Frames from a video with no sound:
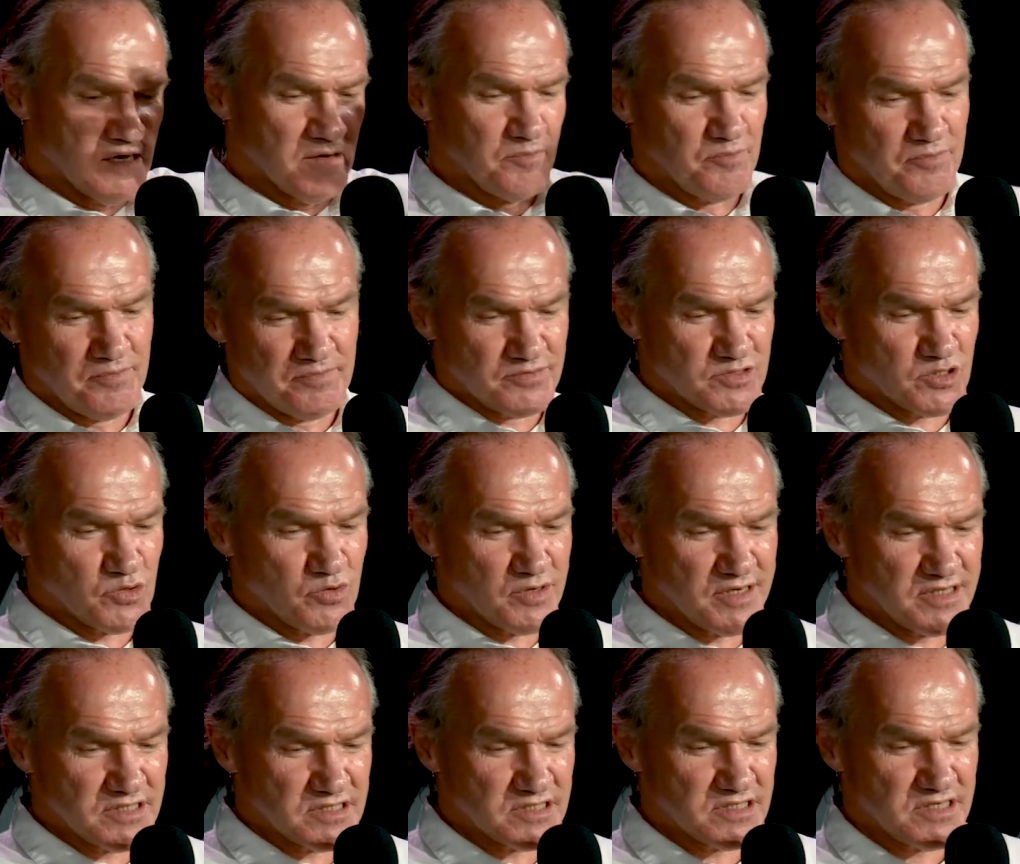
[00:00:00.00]

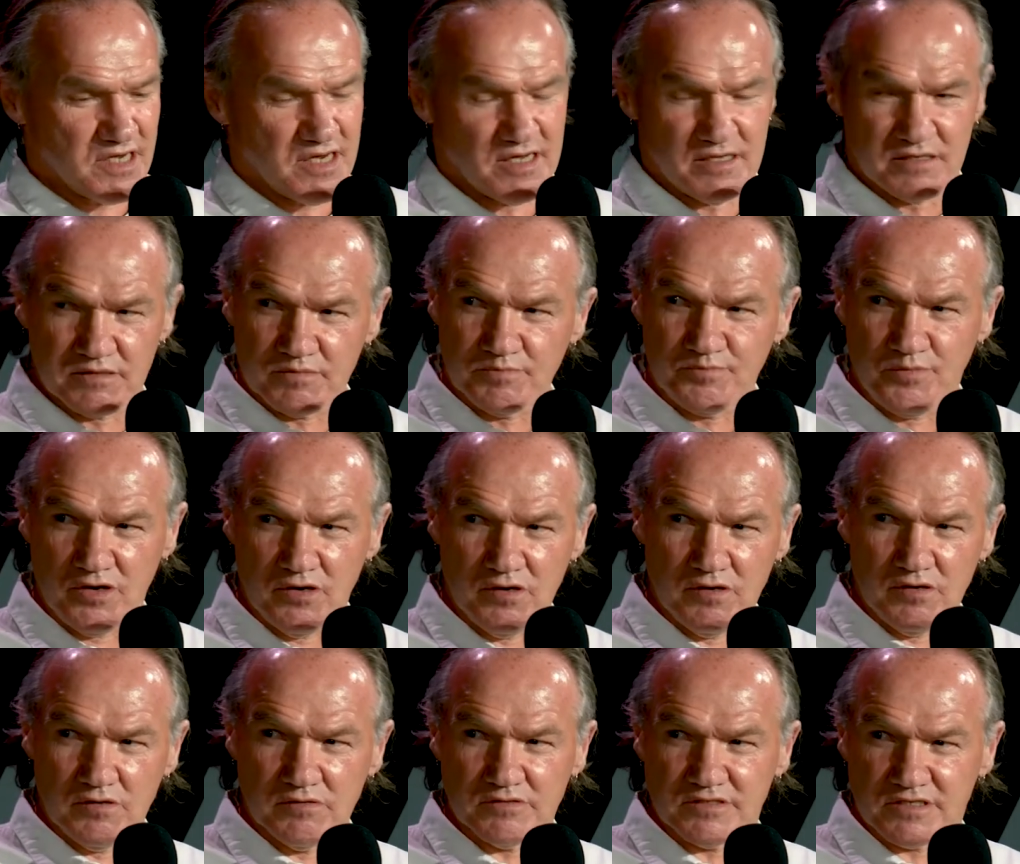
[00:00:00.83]
twin set and
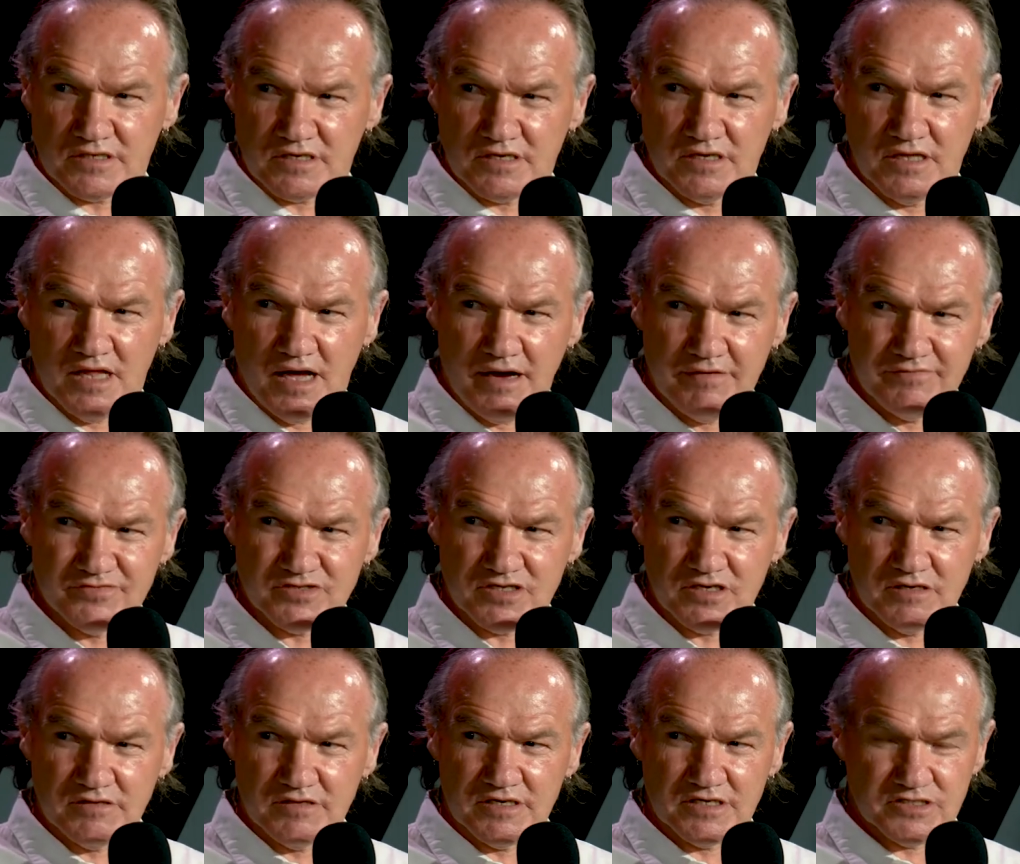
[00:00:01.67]
pearls and gloves
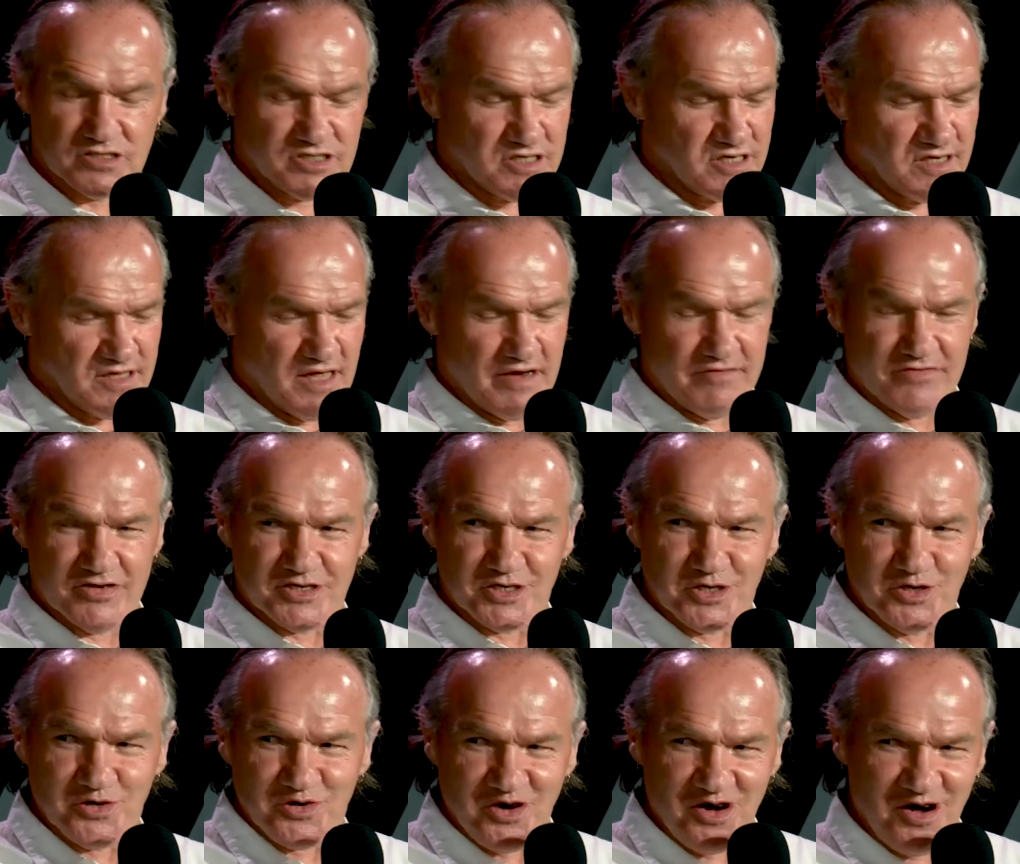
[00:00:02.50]
on that she never
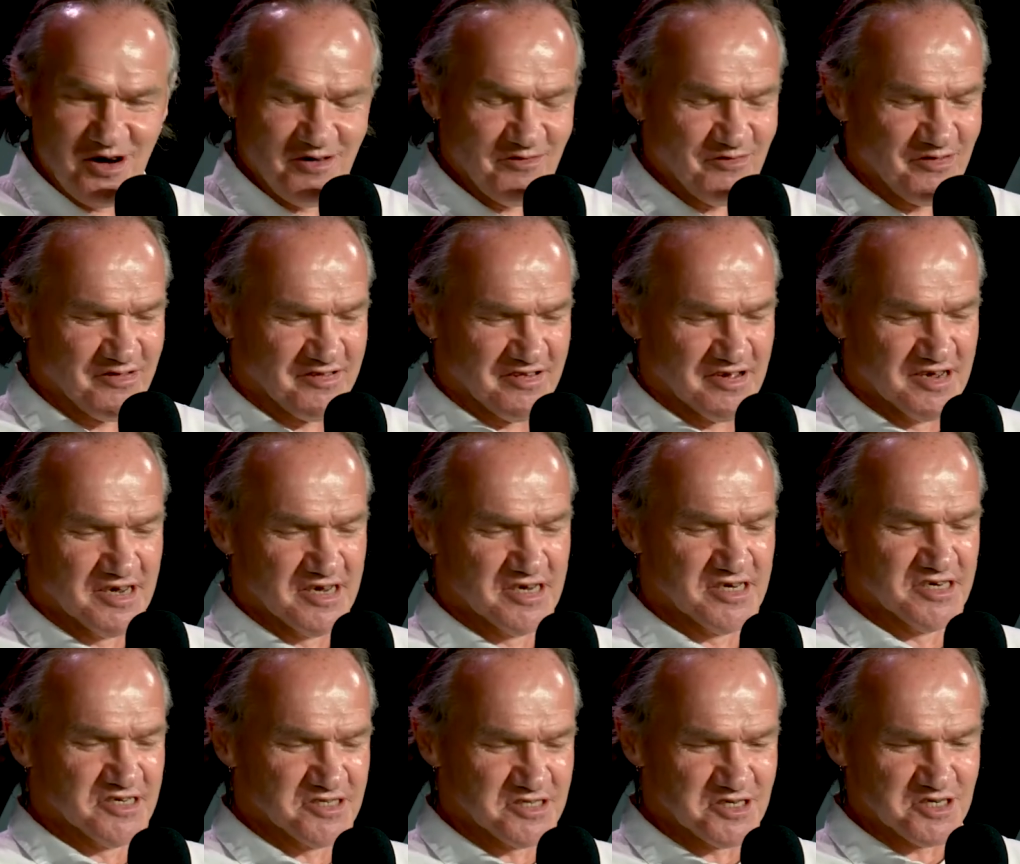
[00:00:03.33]
took off, and
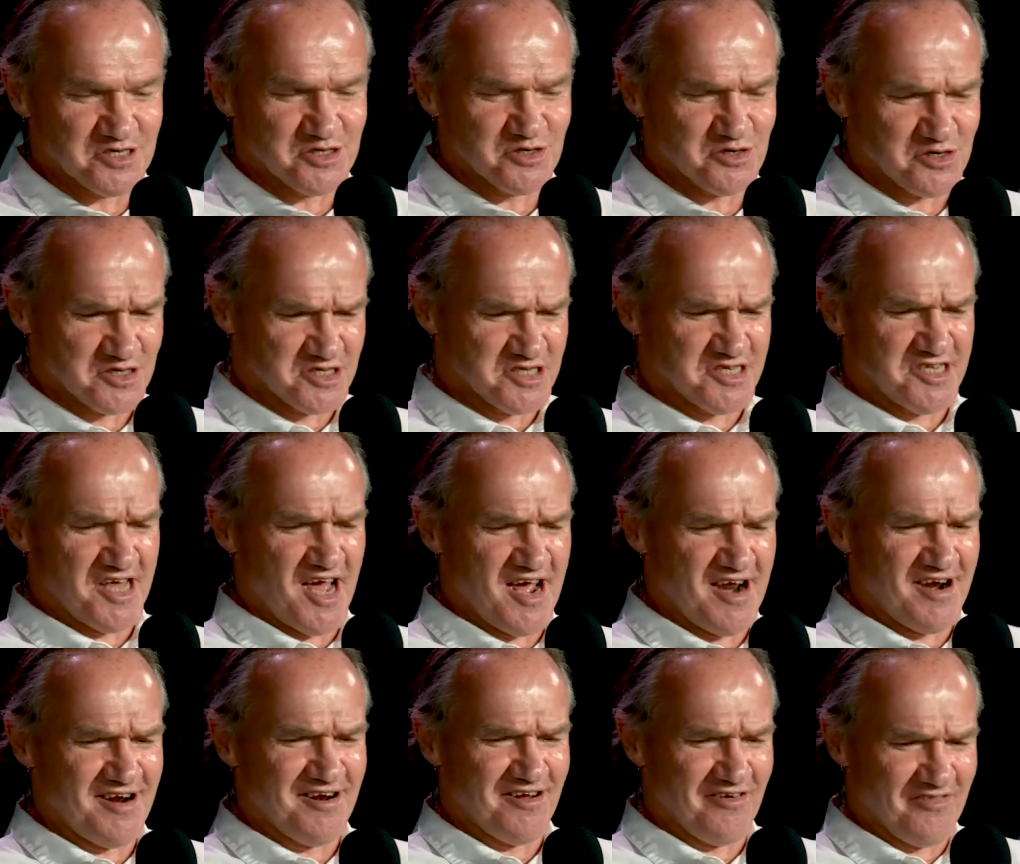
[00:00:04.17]
she's sort of
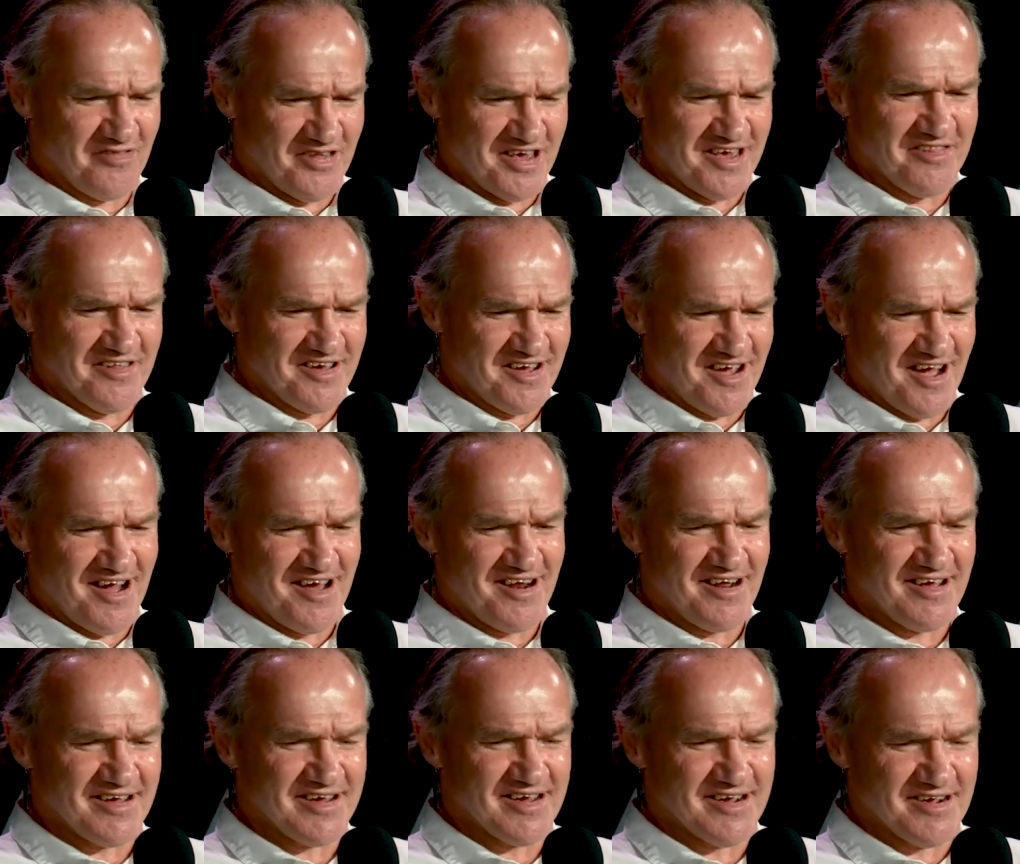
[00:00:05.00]
standing on, in the
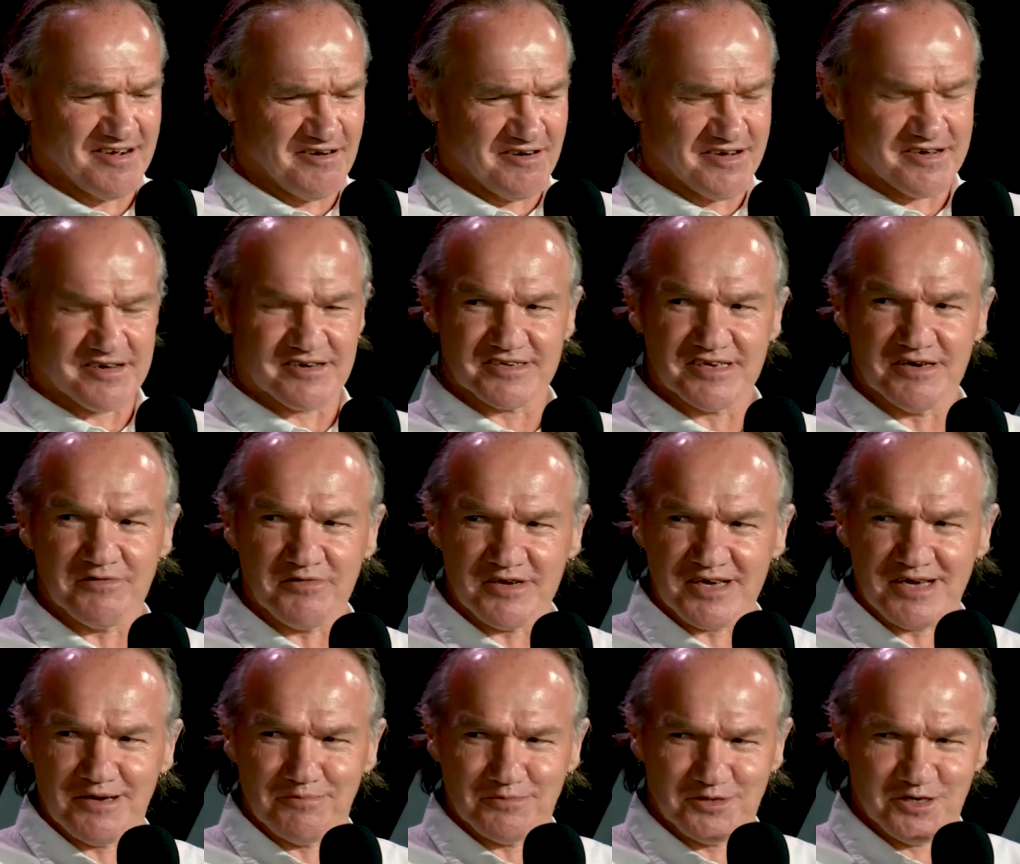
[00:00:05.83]
gutter. I go, I don't
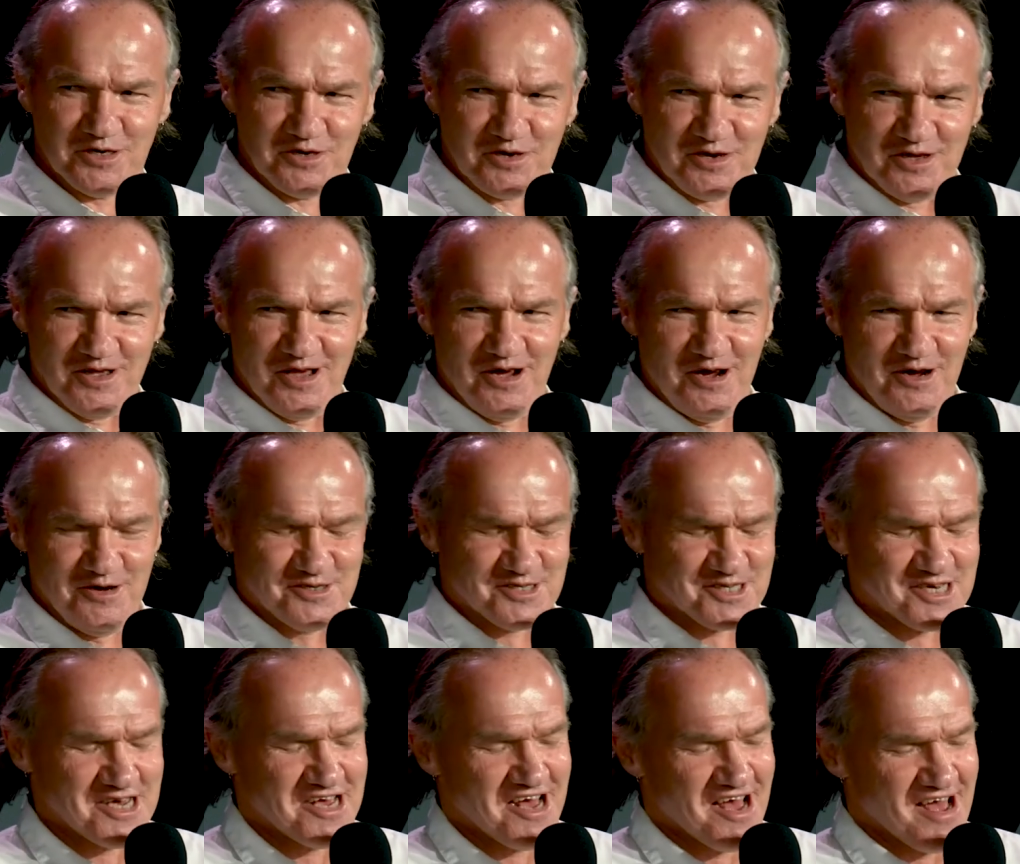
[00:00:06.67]
want to come too
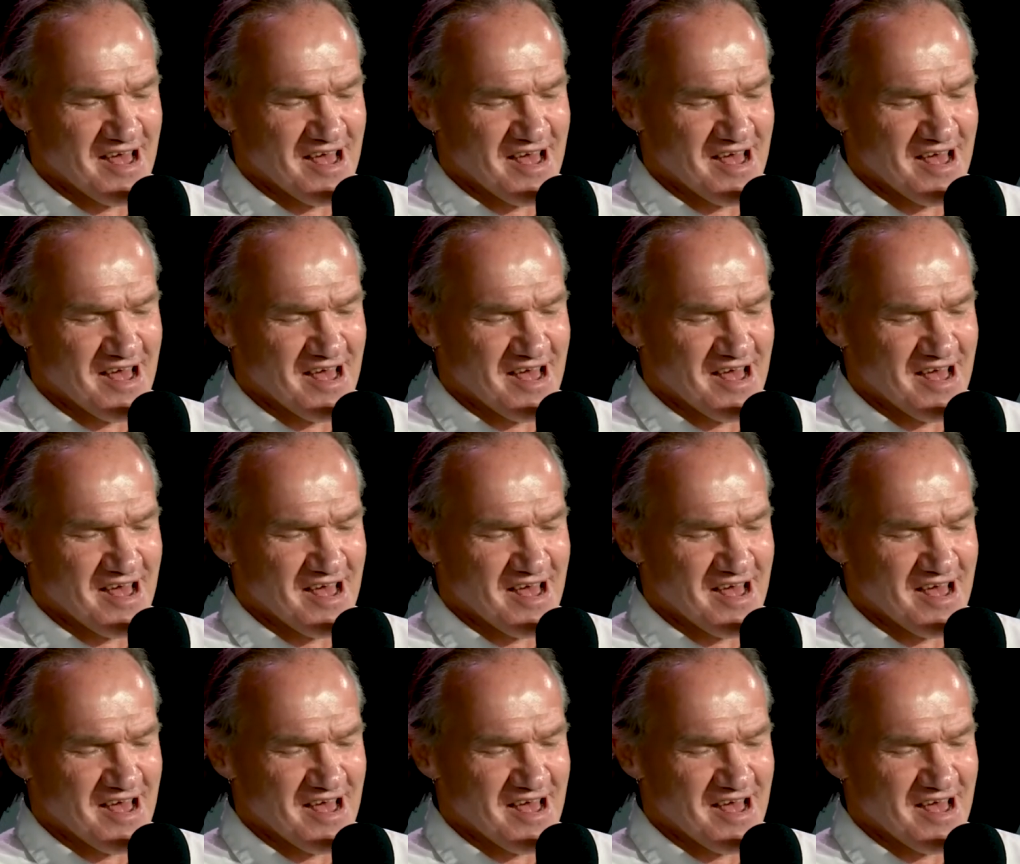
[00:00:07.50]
close.